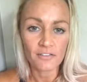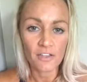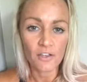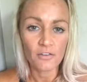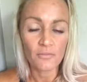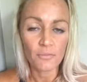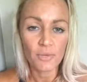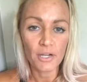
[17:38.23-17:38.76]

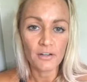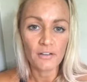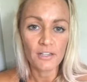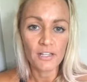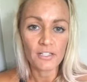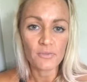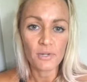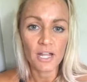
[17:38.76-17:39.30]
So apparently
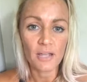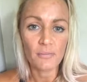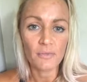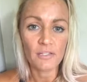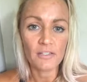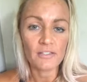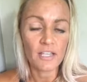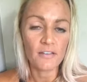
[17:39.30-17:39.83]
that's what
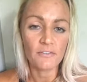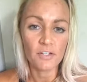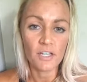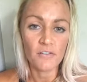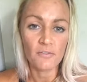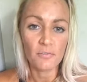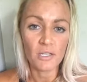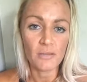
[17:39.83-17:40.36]
happens after you
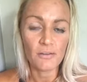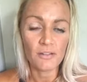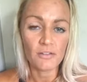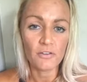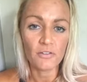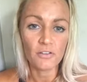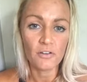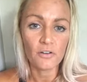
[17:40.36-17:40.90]
have a baby and
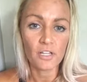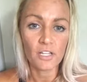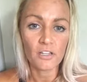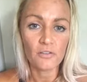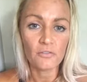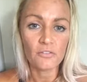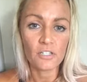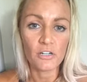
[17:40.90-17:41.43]
you're 30,
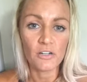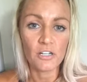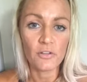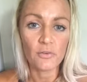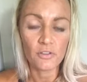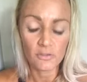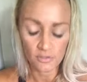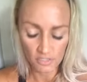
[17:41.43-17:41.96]
you turn
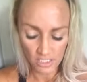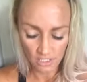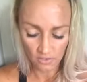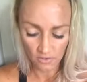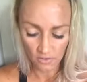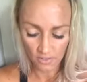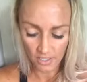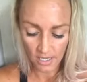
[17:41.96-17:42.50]
into a
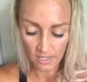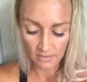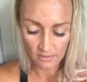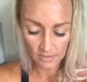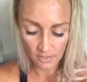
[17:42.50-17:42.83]
13-year-old again.